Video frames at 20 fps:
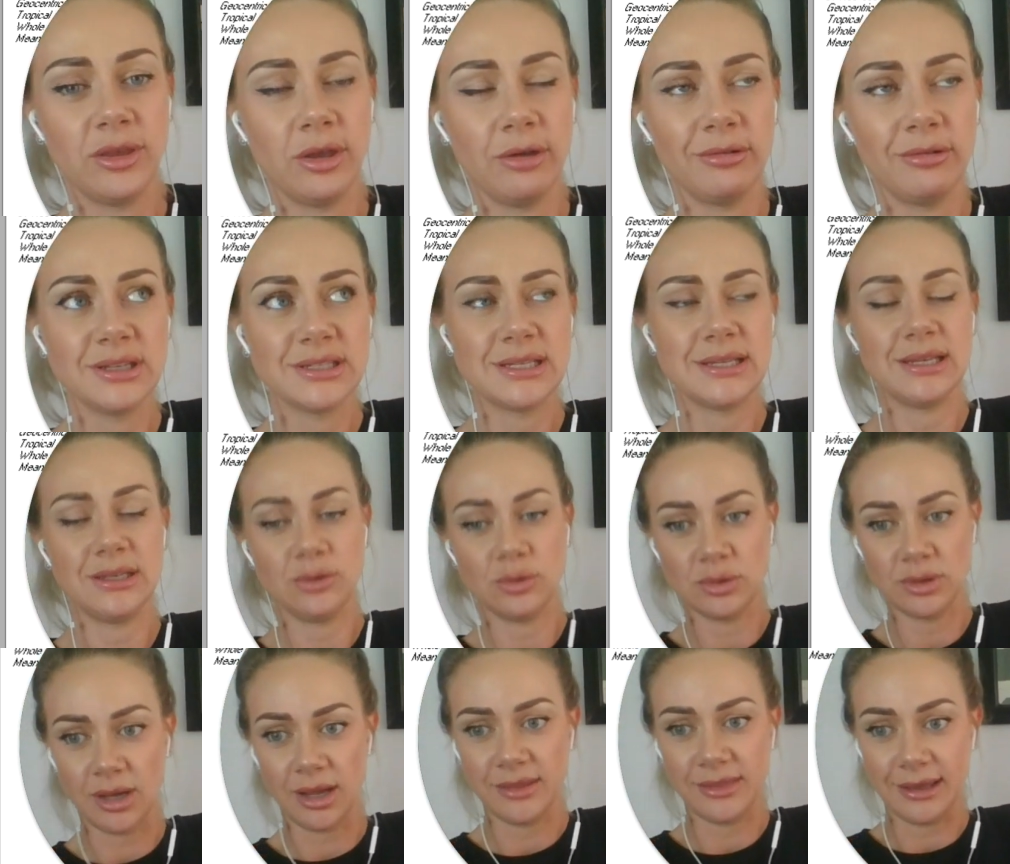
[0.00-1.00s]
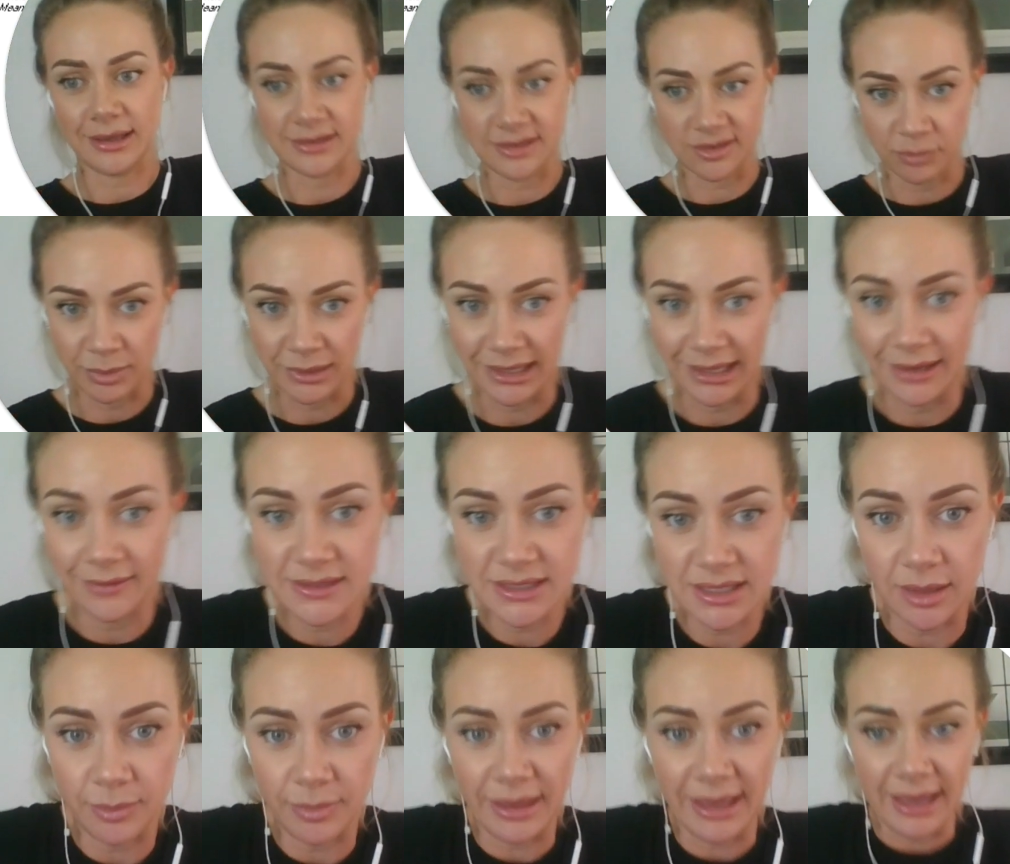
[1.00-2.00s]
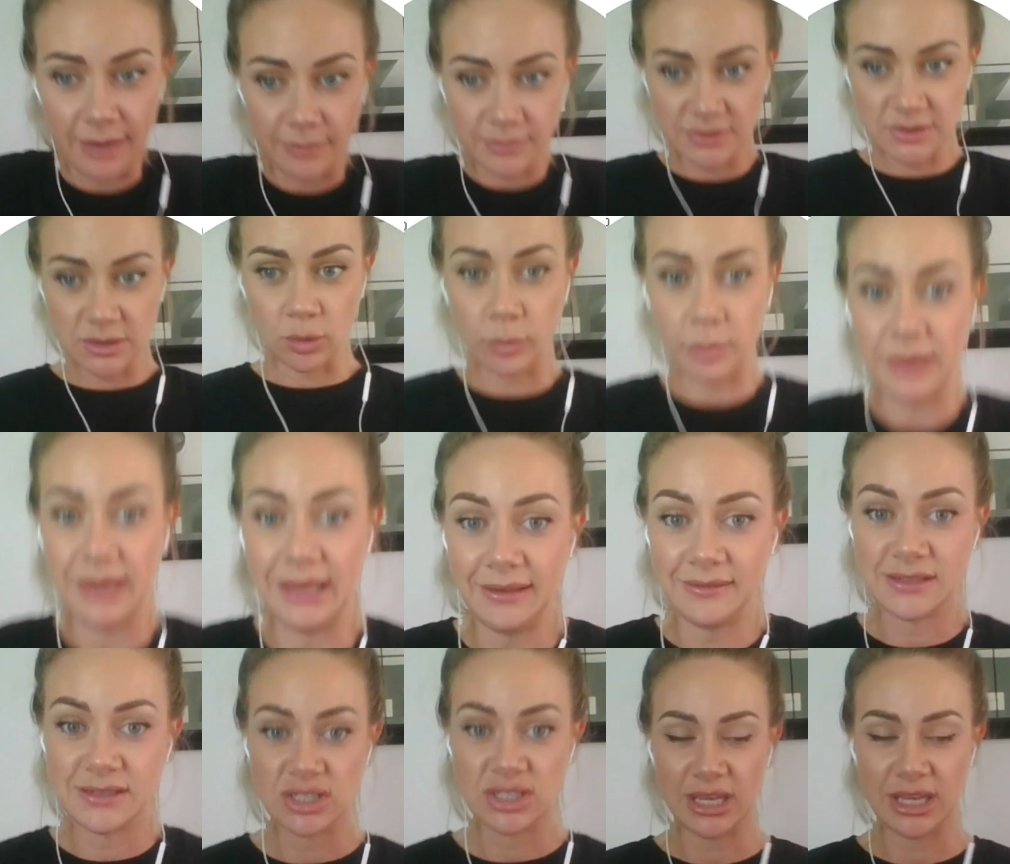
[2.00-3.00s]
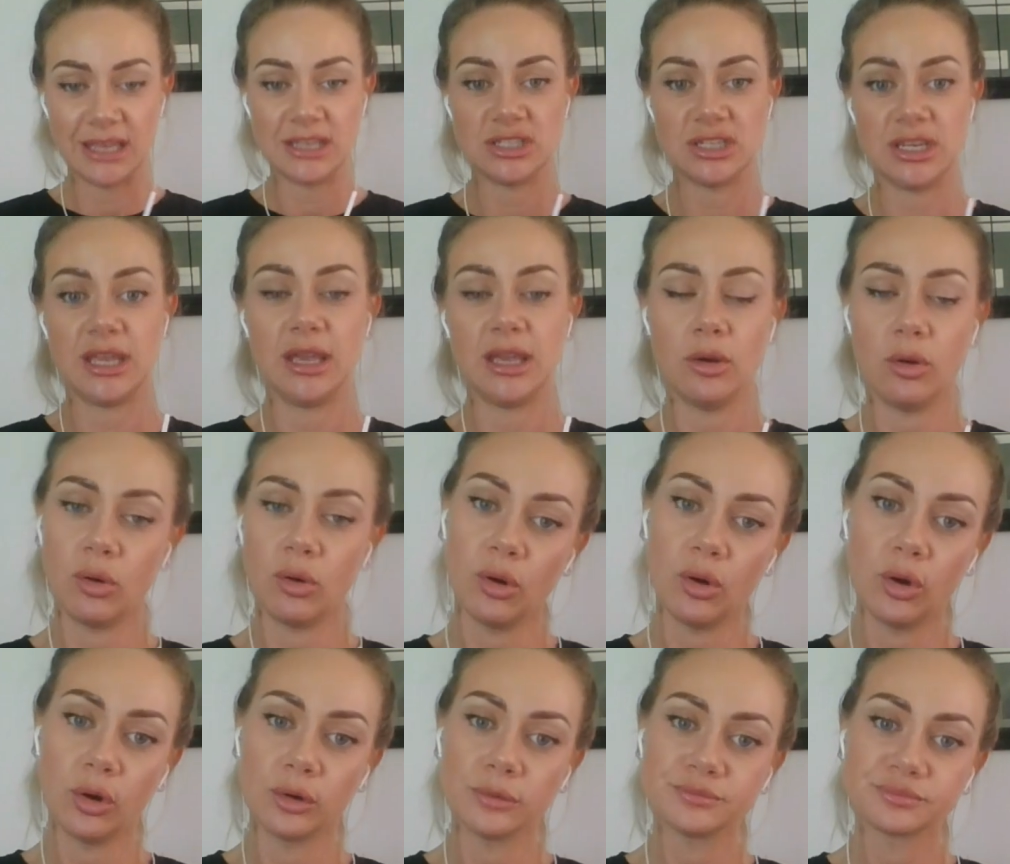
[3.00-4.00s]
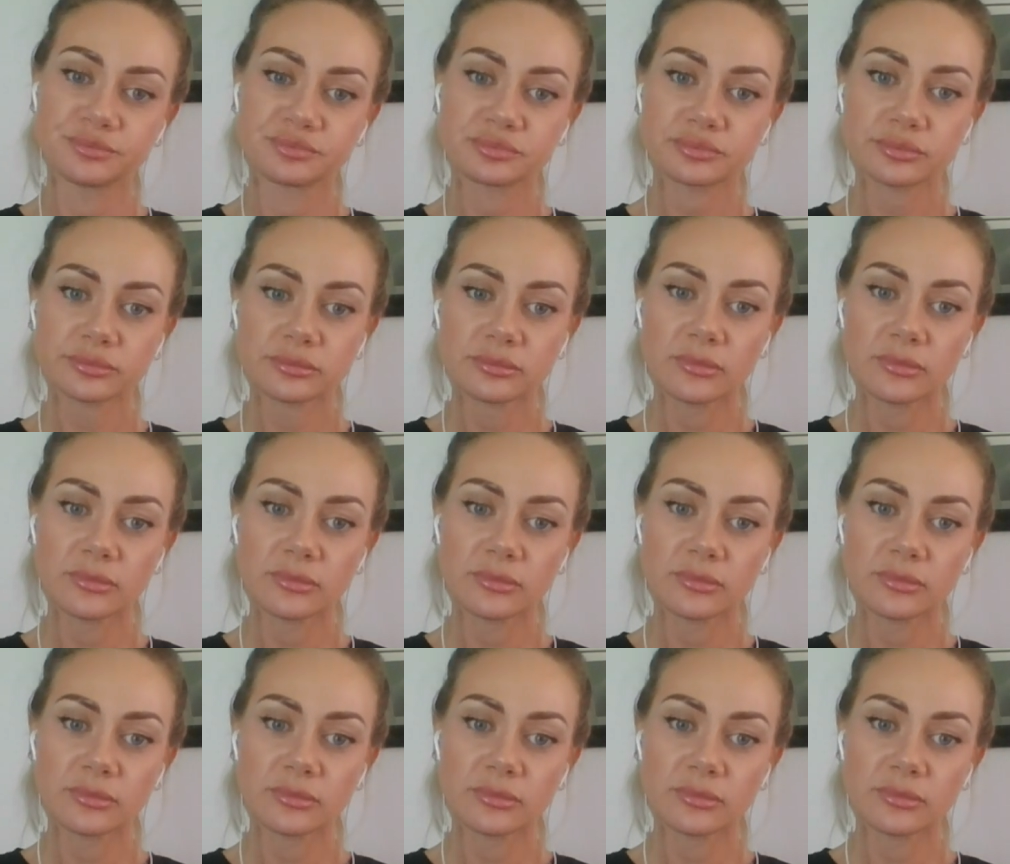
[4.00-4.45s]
Uranus is in your 9th house of beliefs. So perhaps your beliefs are changing, or